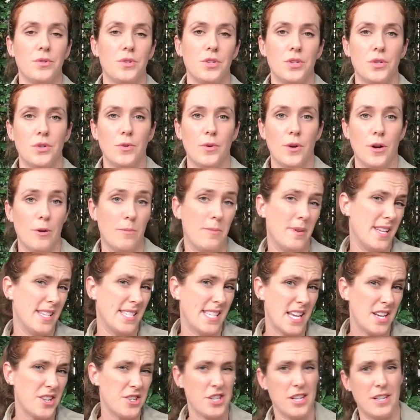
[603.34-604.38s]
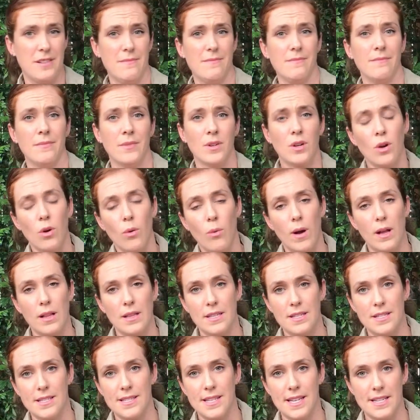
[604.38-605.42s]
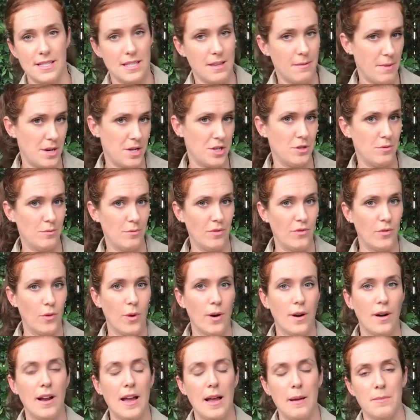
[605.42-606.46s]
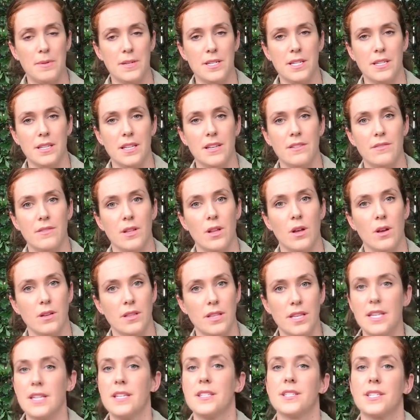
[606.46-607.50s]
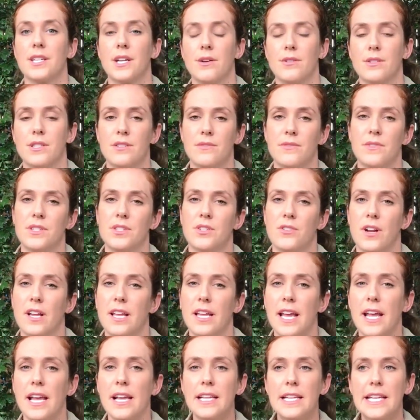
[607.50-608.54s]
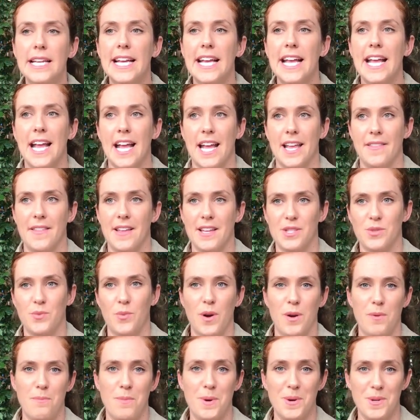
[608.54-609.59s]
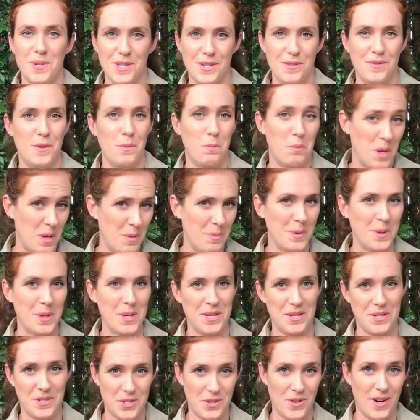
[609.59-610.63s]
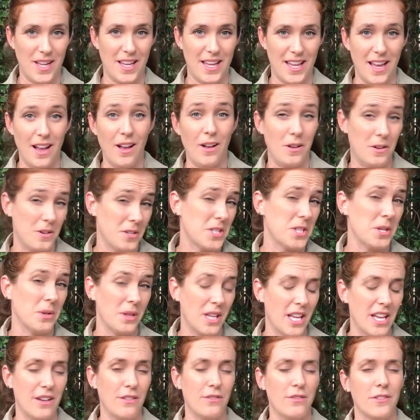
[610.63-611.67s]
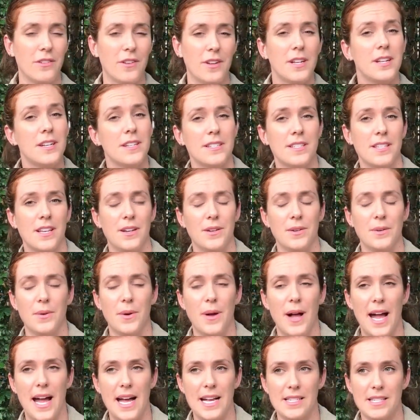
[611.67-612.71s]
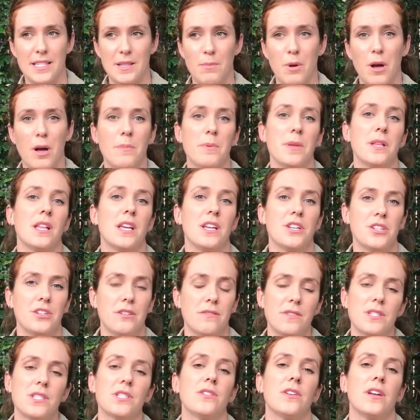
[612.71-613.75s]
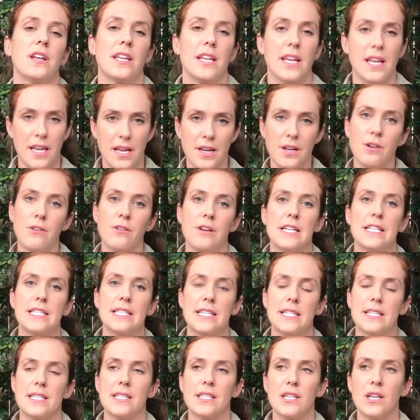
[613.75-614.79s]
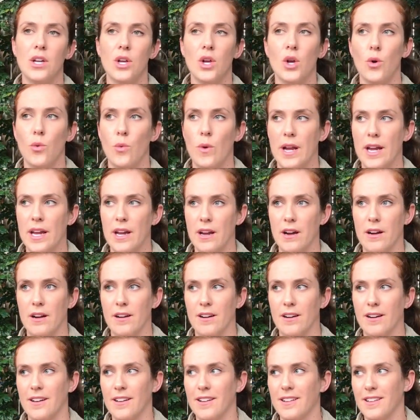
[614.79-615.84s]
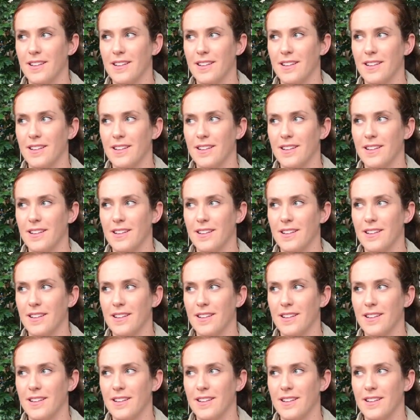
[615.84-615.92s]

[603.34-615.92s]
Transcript: to urbanization. Koalas, as I mentioned before, happen to live along the east coast of Australia, and that's where most of the people in Australia also live. So as the population of Australia increases, we are